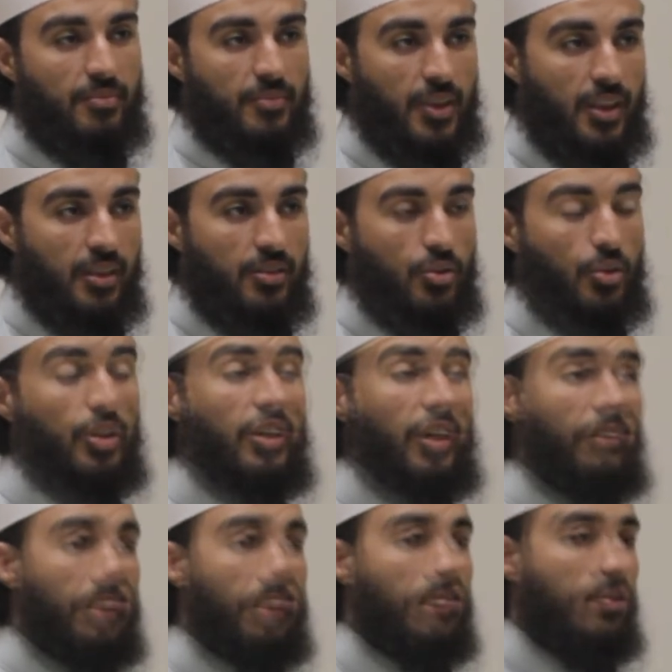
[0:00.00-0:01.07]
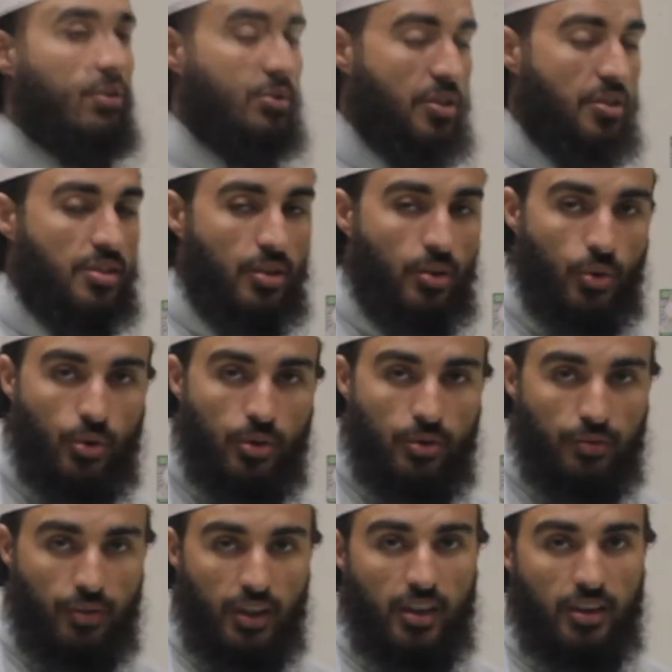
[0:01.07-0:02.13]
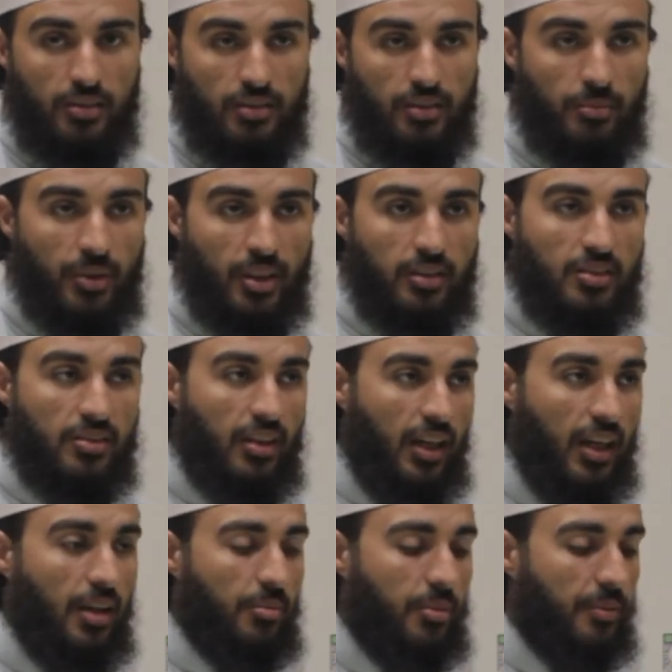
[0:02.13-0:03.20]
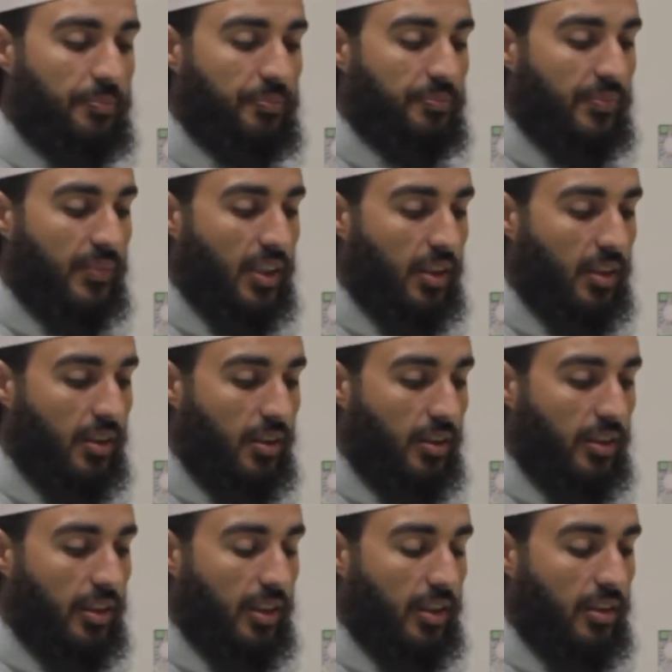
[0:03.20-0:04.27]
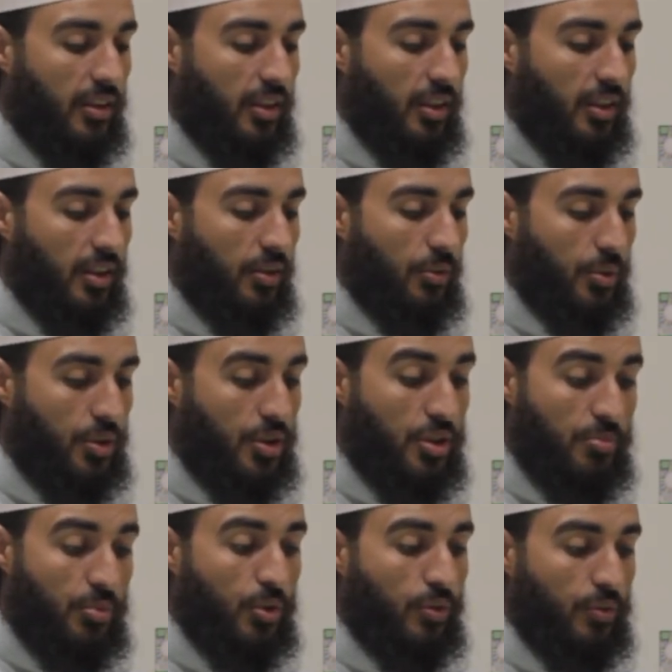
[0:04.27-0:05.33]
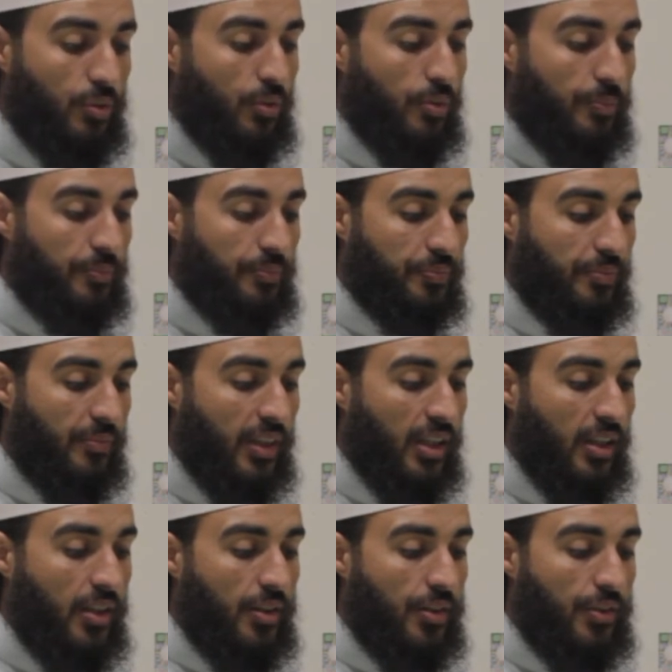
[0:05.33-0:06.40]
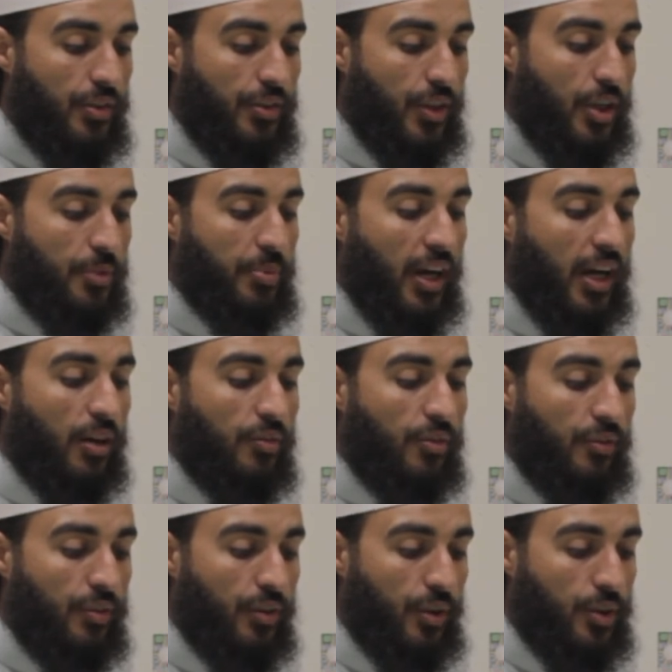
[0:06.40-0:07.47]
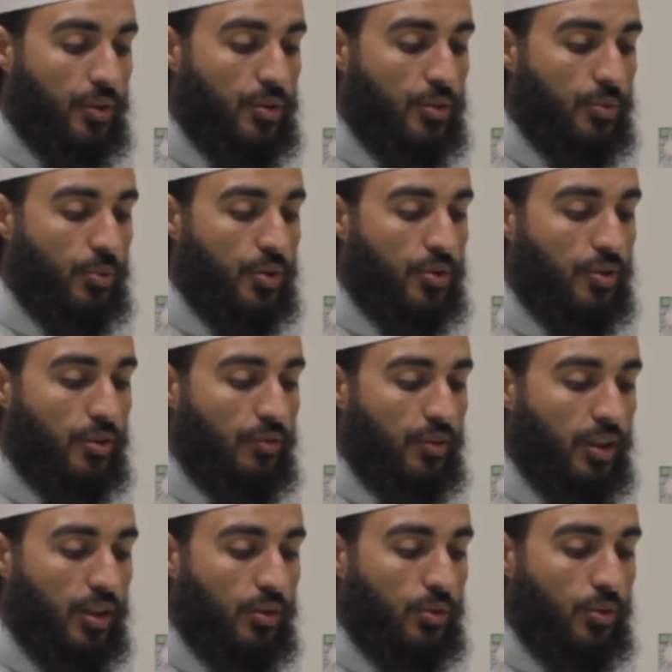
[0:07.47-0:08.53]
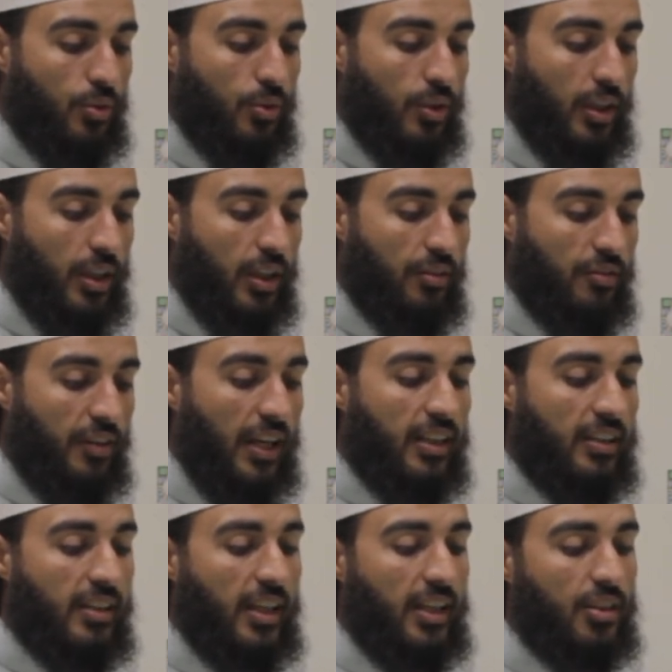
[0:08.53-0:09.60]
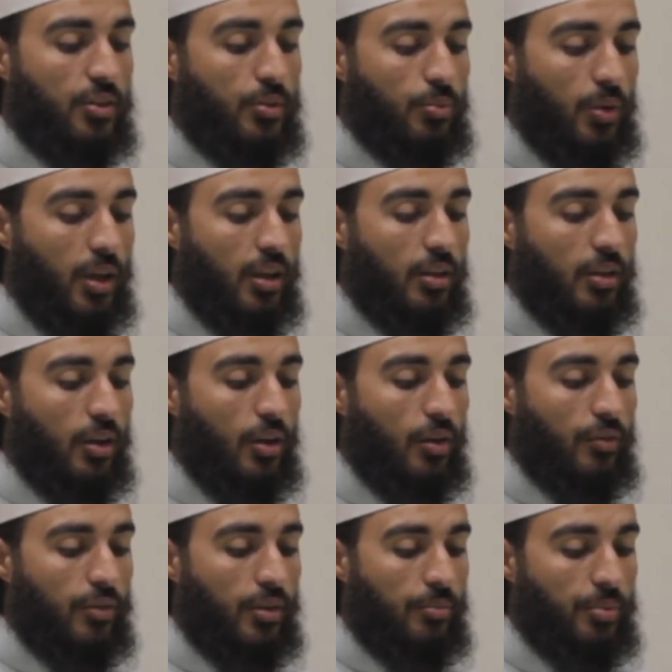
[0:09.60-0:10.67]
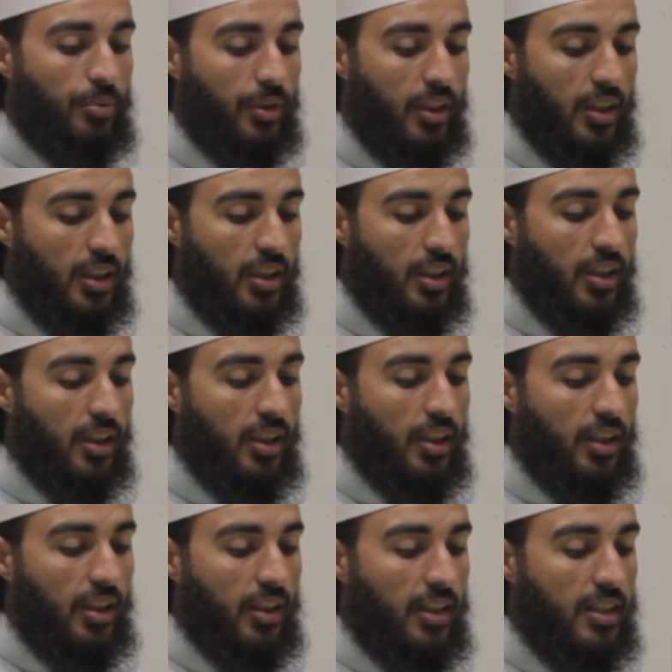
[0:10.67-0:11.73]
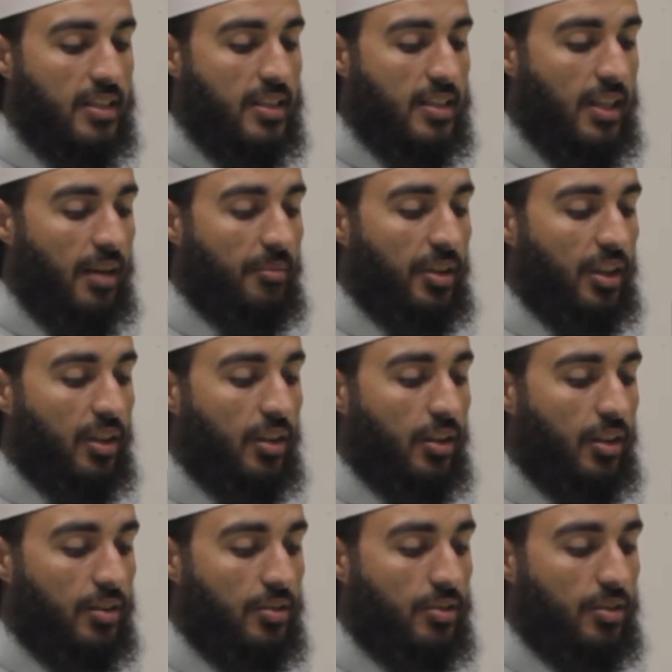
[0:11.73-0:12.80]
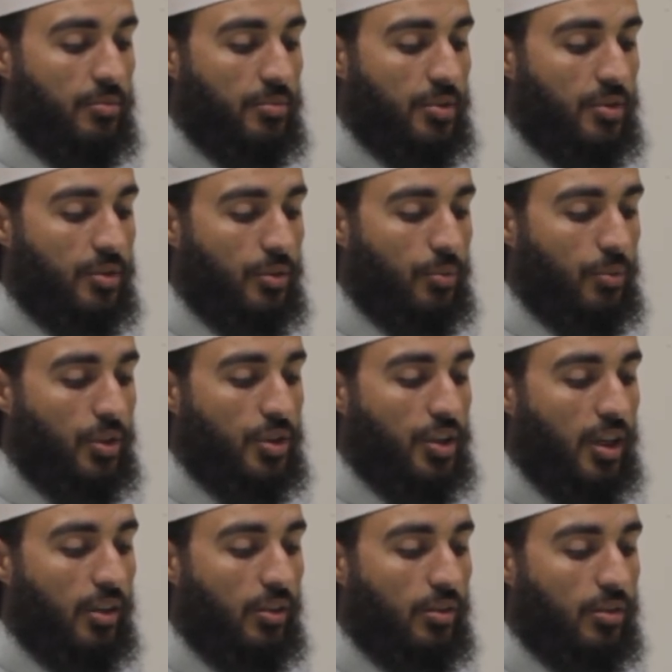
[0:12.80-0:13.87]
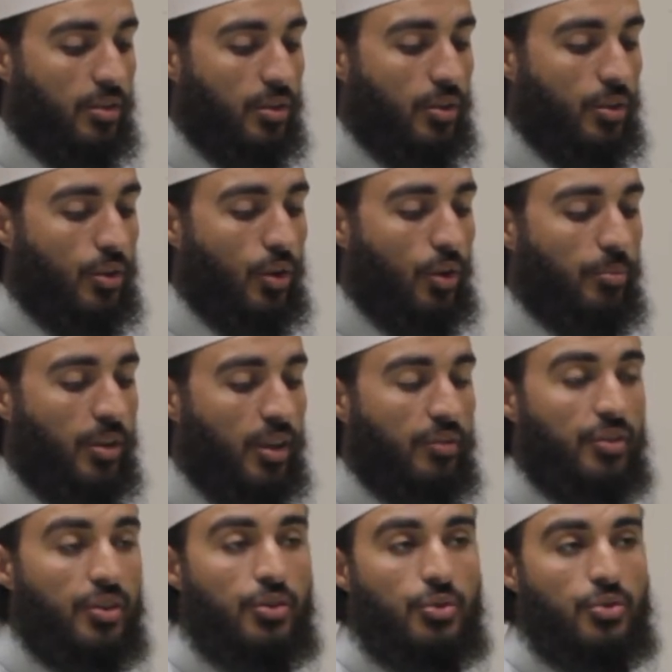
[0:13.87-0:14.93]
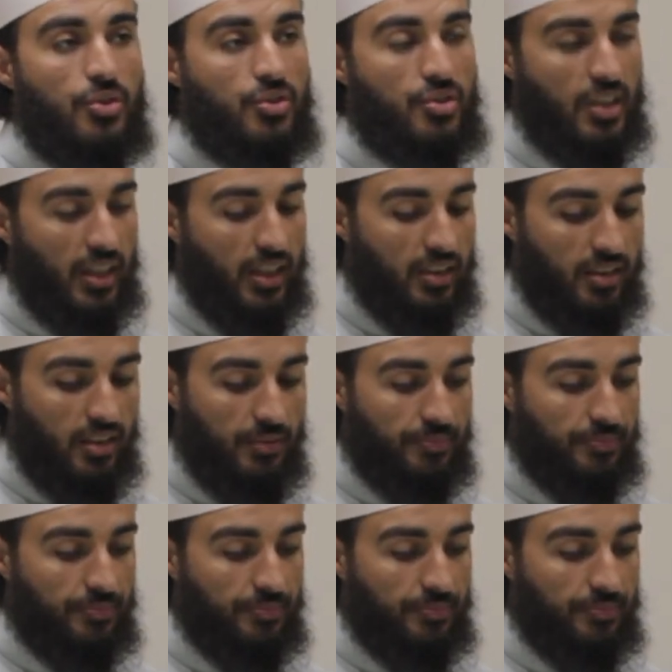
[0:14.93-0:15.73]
Right? To encourage our sisterhood feelings among the Sahaba. Okay? Which is beautiful. The third part of the verse was revealed to invalidate one of the pre-Islamic customs which held no benefit to society.